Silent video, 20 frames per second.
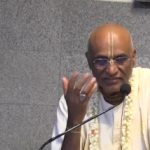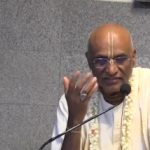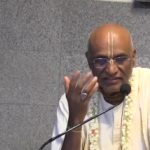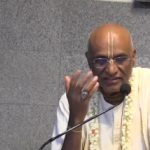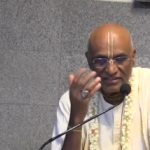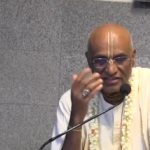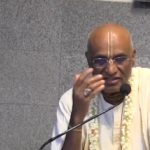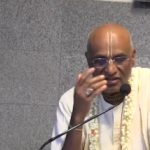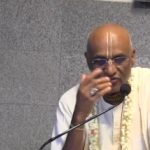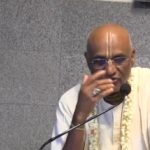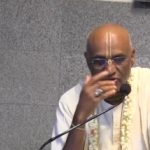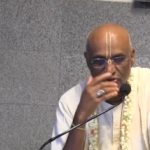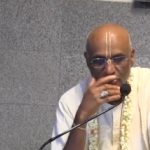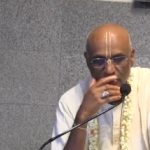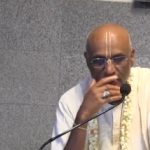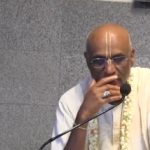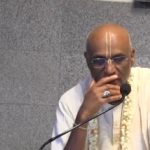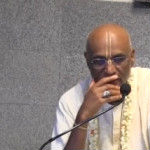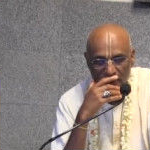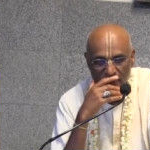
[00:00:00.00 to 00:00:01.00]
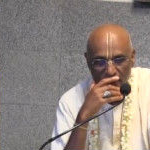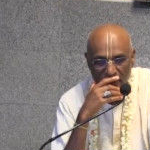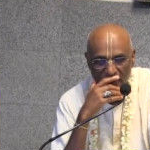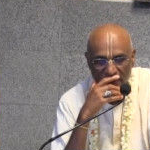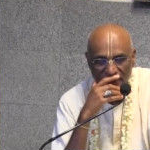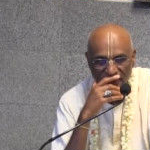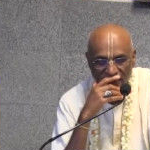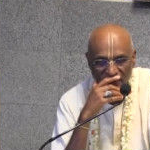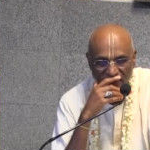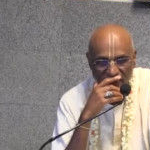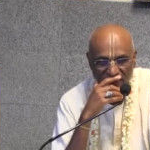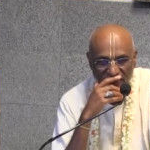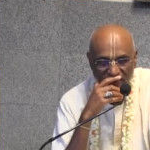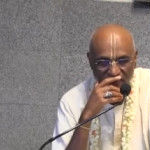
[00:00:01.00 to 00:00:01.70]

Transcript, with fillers: instead of showing compassion,